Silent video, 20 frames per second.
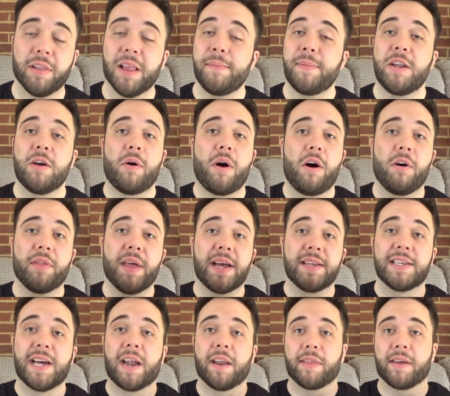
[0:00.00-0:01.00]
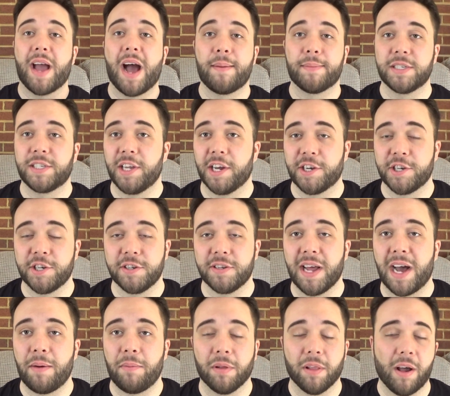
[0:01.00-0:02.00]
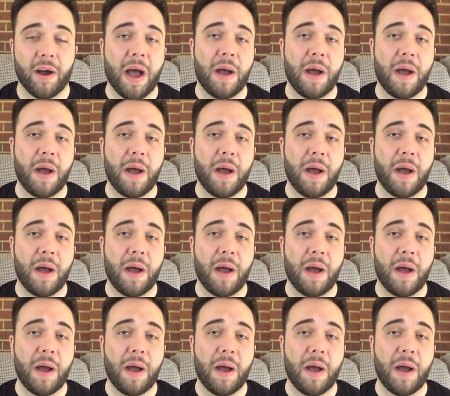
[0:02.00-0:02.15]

Let me know all that down in the comment section down below.